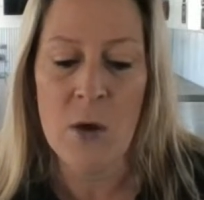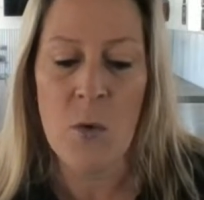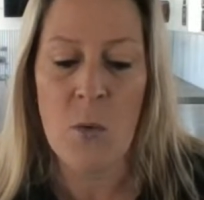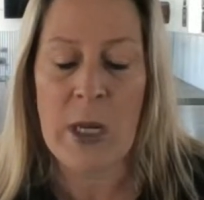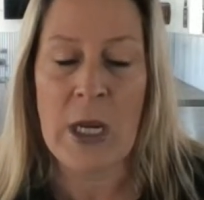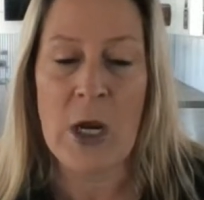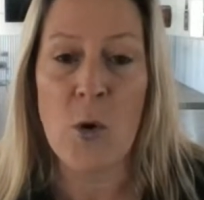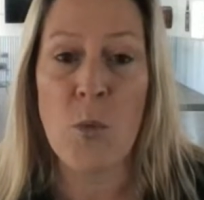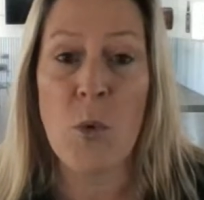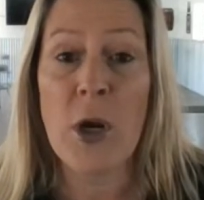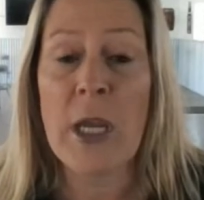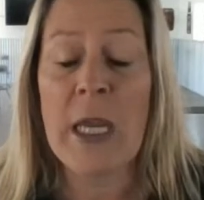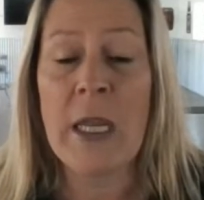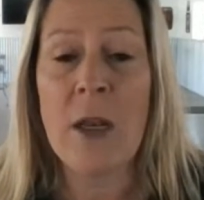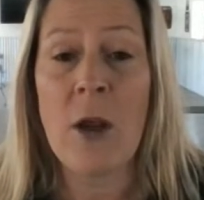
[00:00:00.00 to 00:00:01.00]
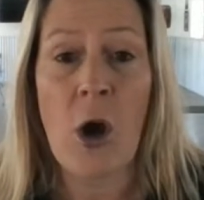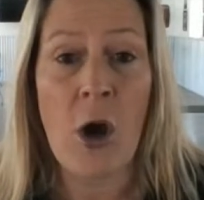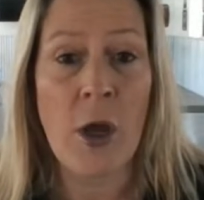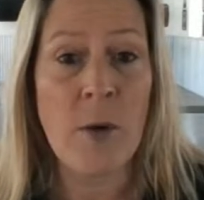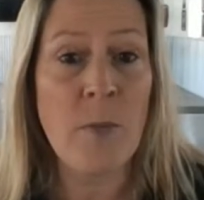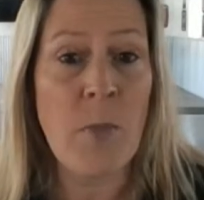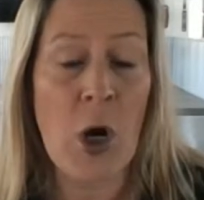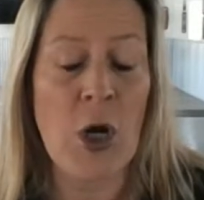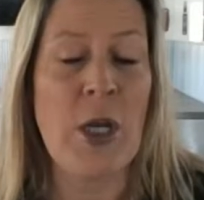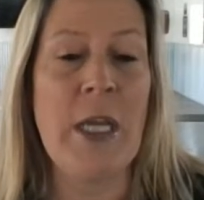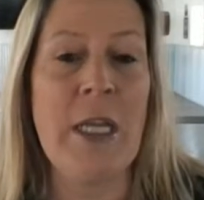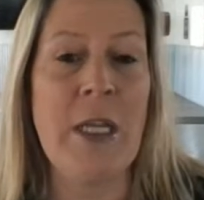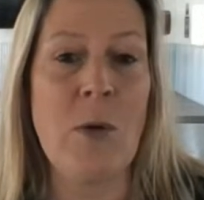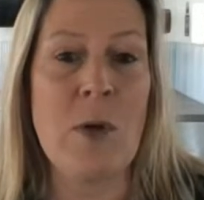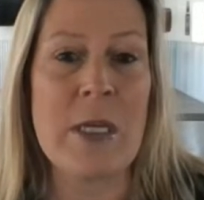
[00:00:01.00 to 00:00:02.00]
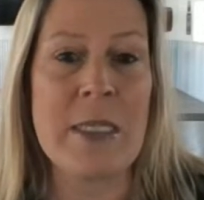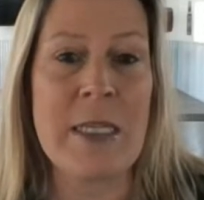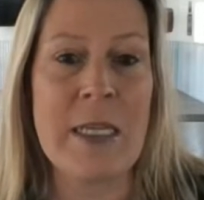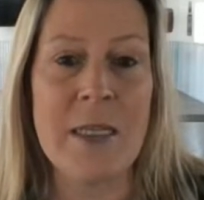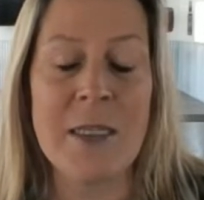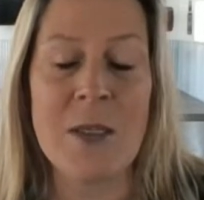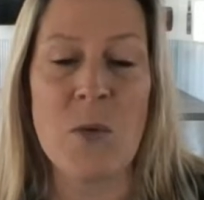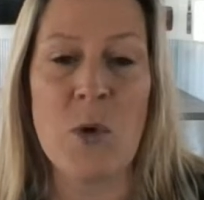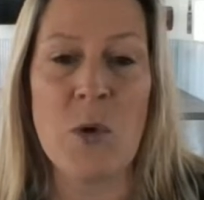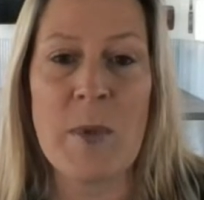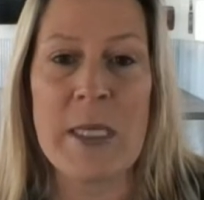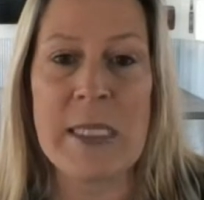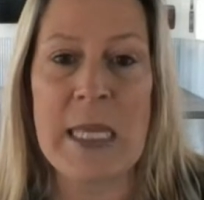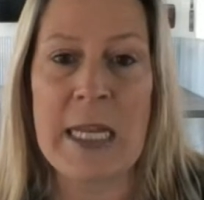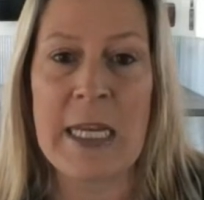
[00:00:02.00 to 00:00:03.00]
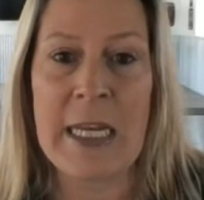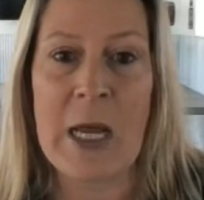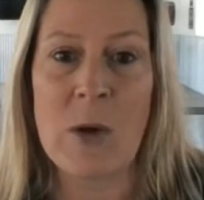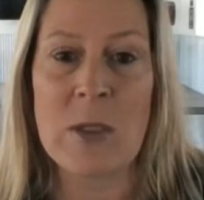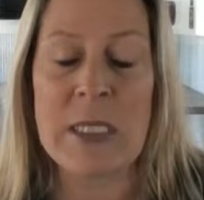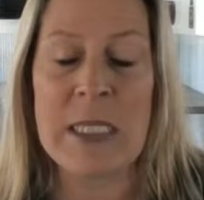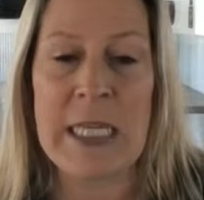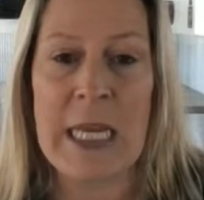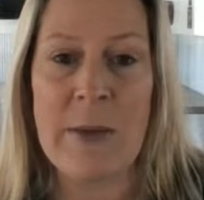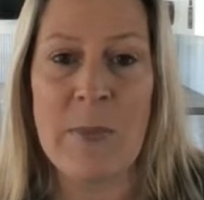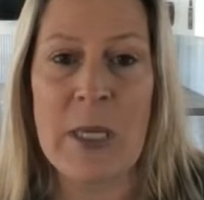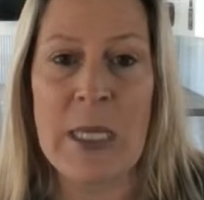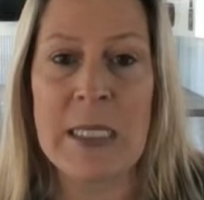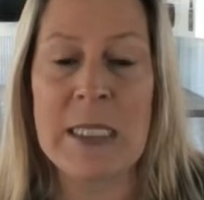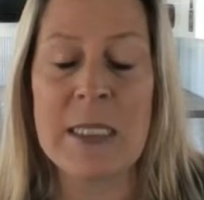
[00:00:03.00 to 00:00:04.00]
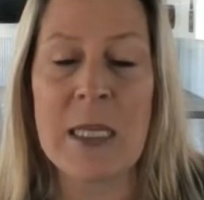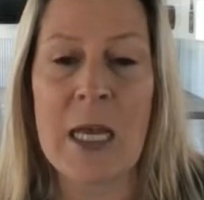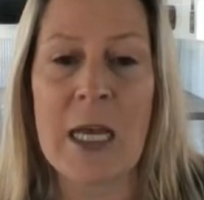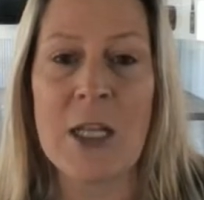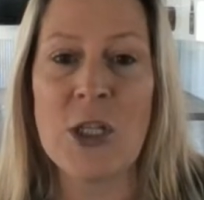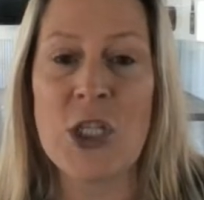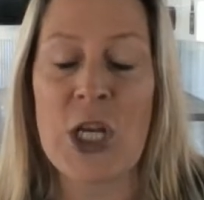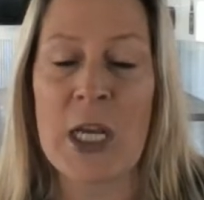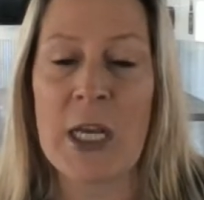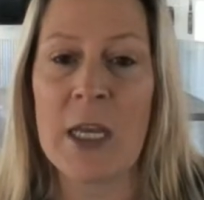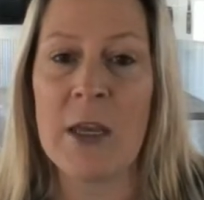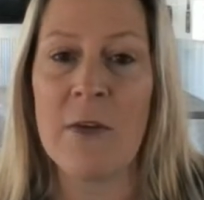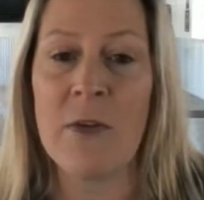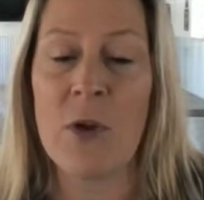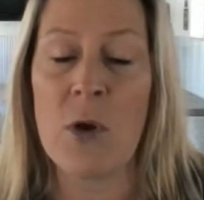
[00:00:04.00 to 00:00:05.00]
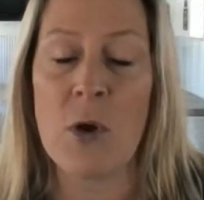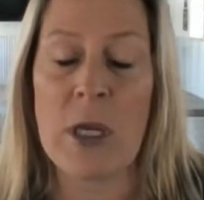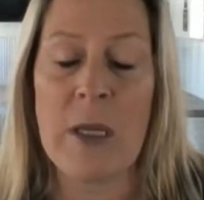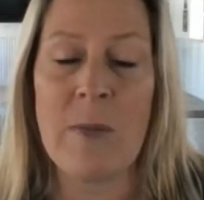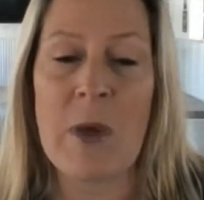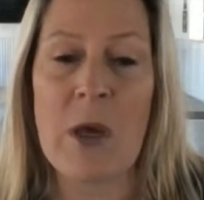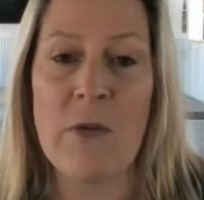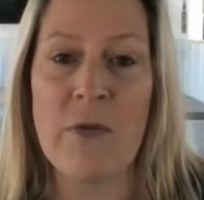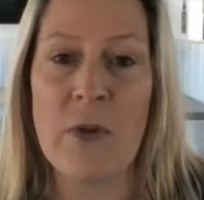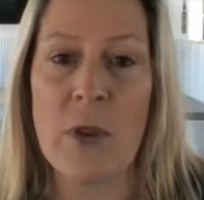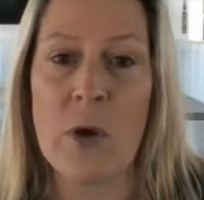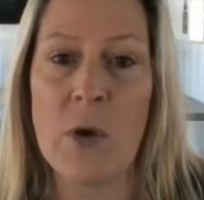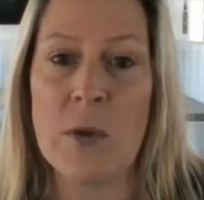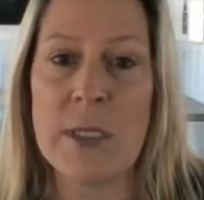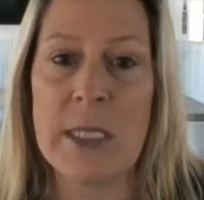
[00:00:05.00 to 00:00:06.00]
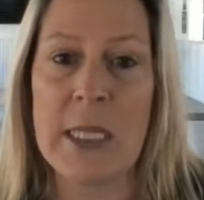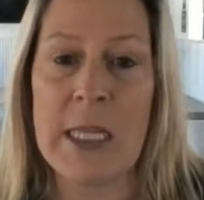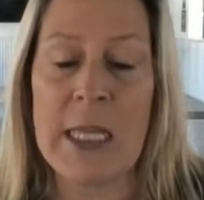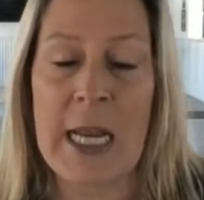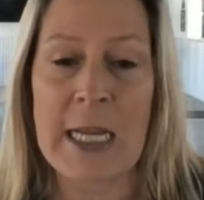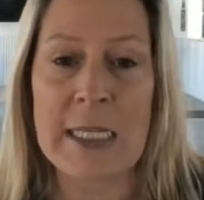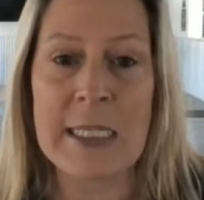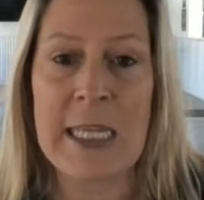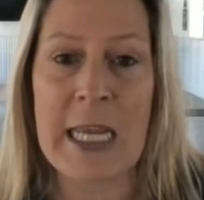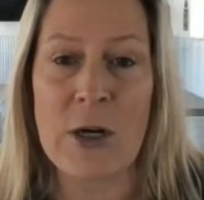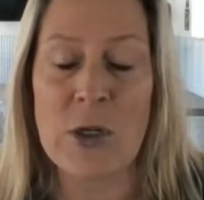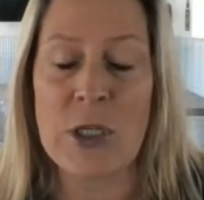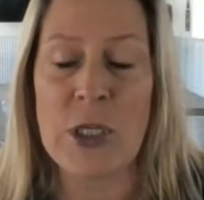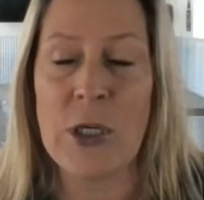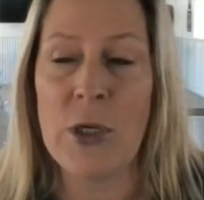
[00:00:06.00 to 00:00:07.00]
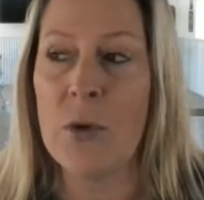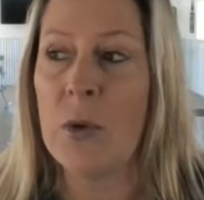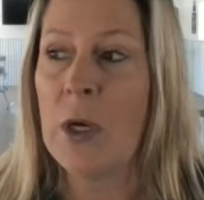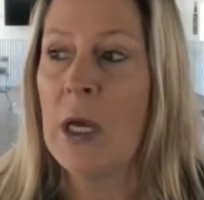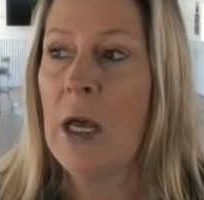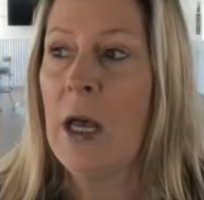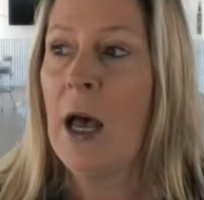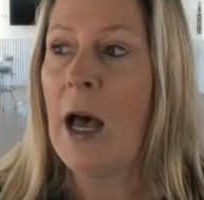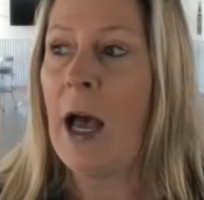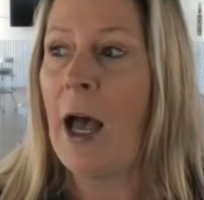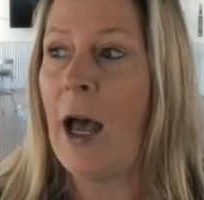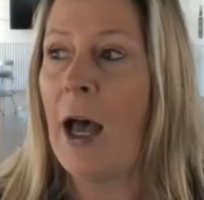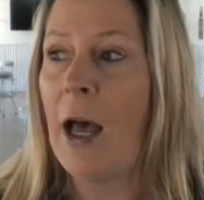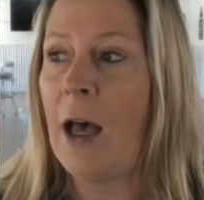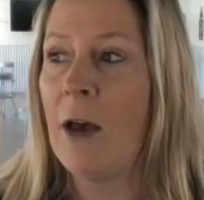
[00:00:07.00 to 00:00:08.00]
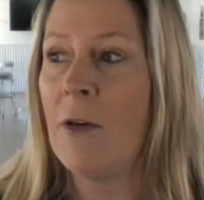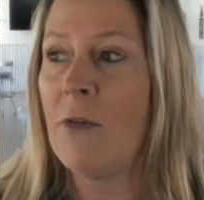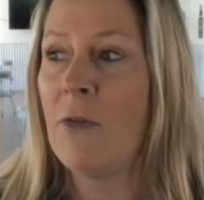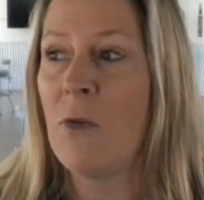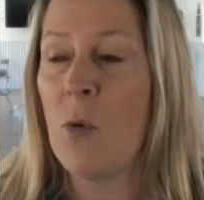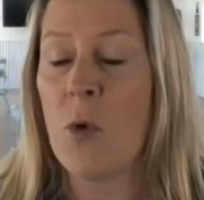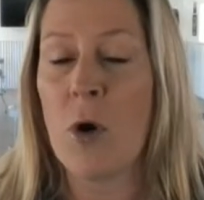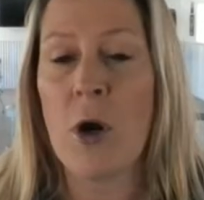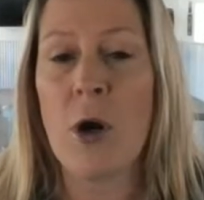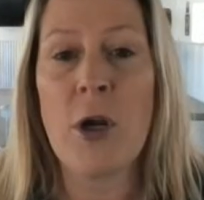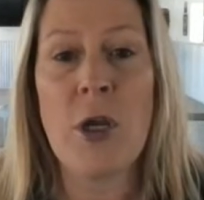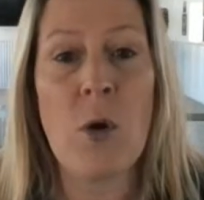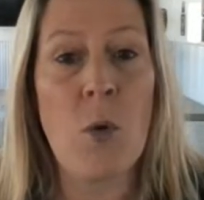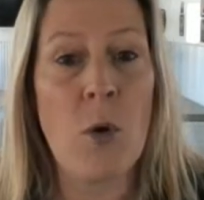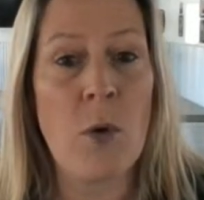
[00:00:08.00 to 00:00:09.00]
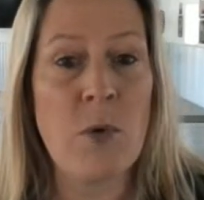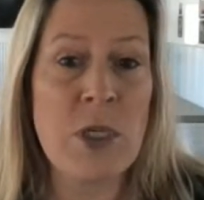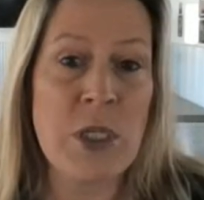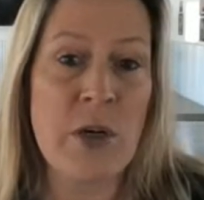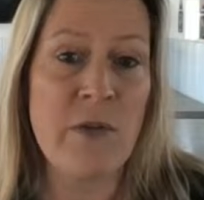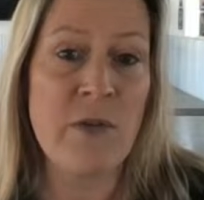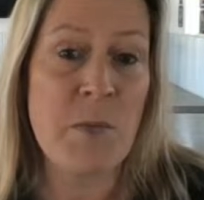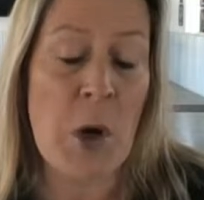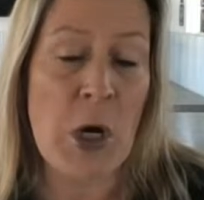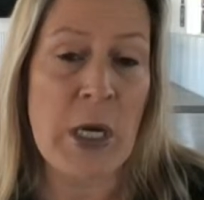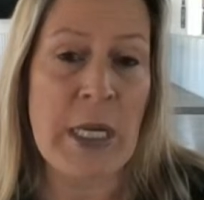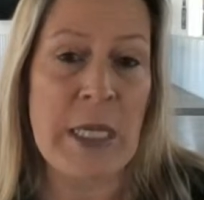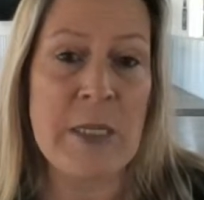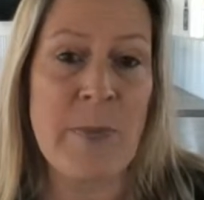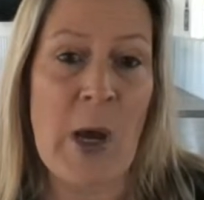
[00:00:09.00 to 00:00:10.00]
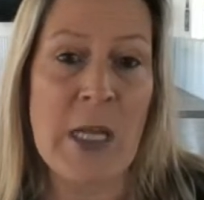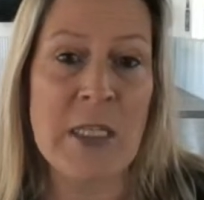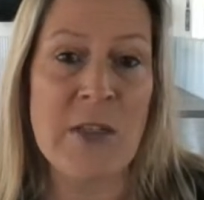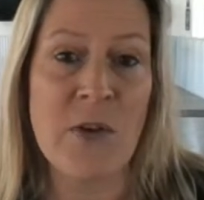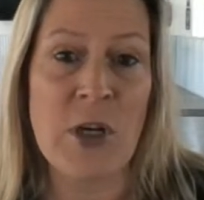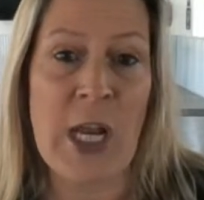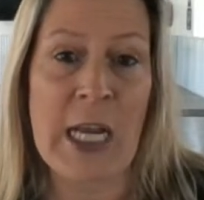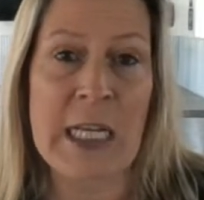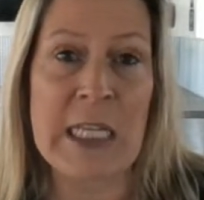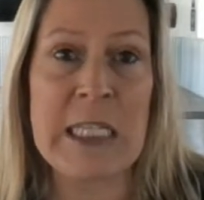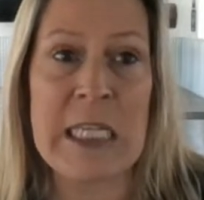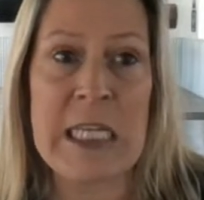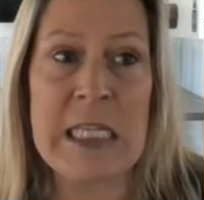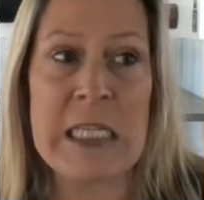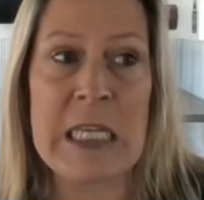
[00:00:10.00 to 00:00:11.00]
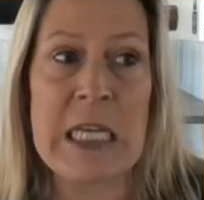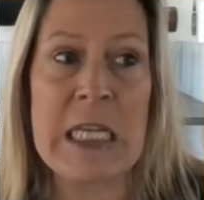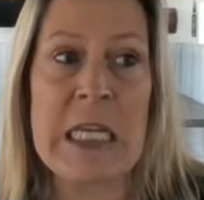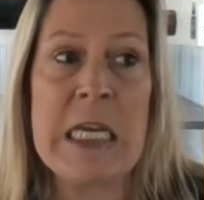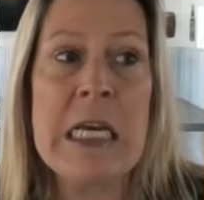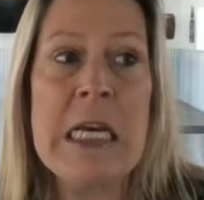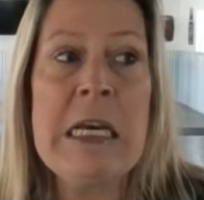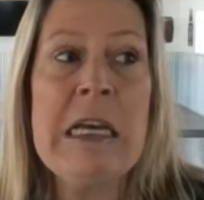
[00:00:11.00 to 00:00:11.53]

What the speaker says: We are working on parking notices, so we'll be sending out statements. Check your email for those in the next day or two for your reserved parking spots for next season.